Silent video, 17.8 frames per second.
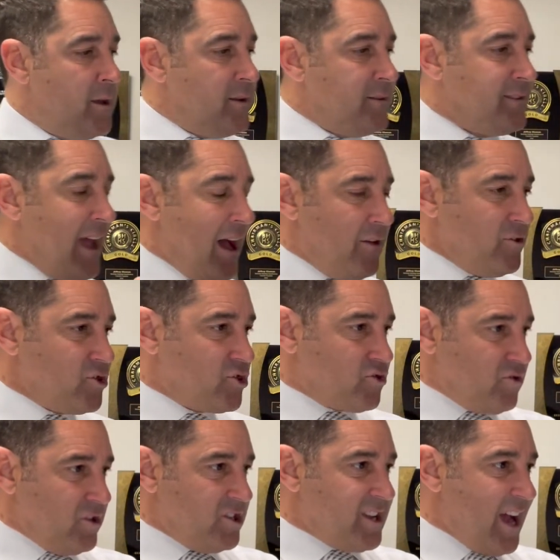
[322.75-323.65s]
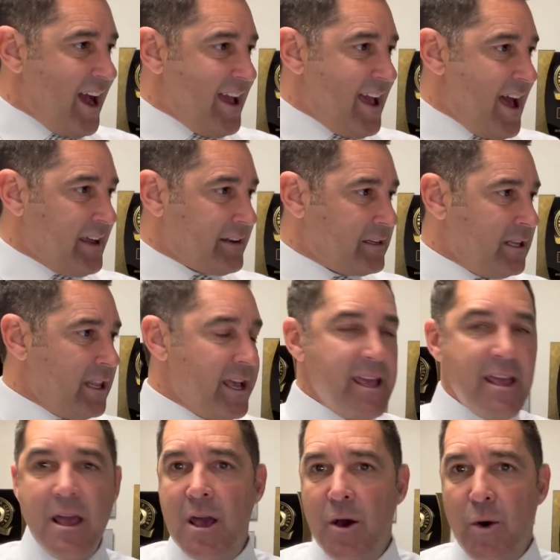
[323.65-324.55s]
Down the street
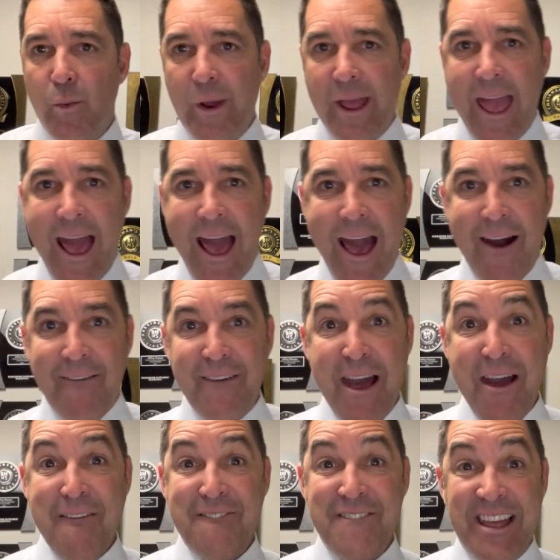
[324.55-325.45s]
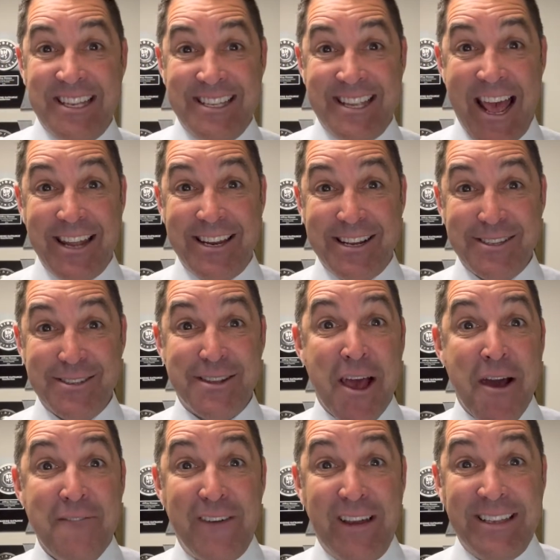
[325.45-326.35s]
diagonally, we have Vendettas.
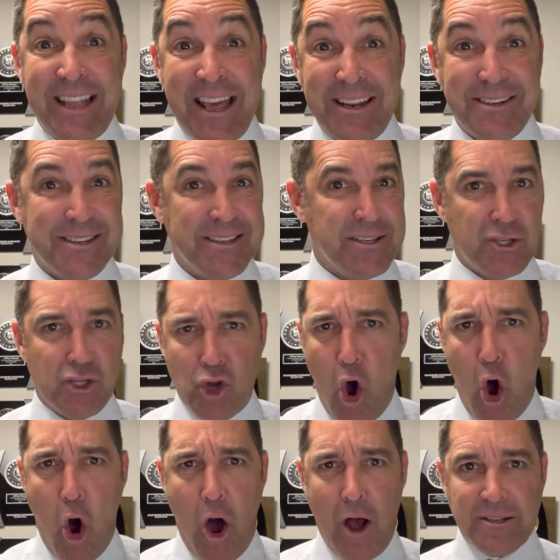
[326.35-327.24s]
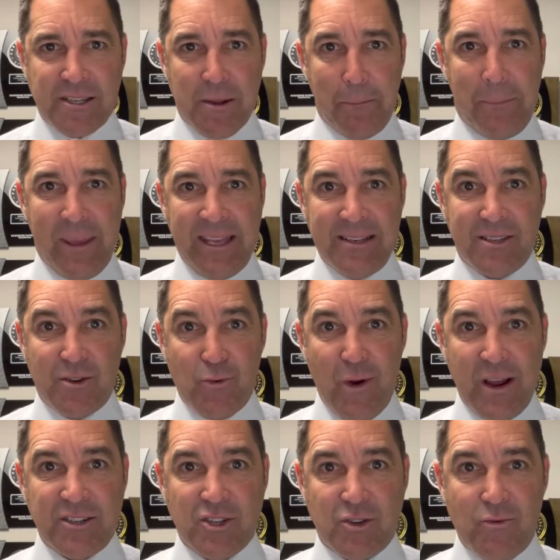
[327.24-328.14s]
Vendettas is an awesome pizza
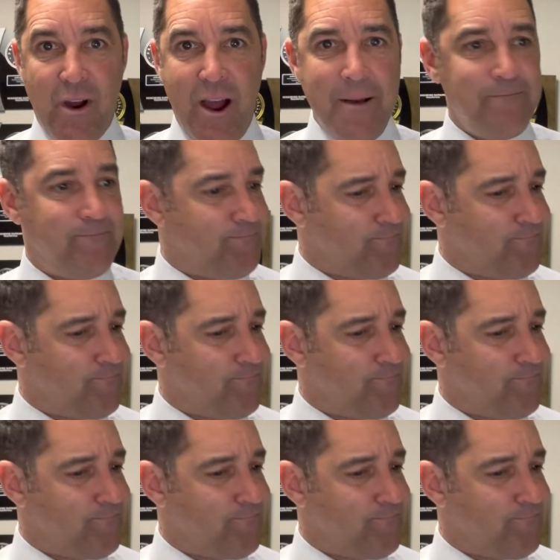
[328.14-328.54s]
restaurant.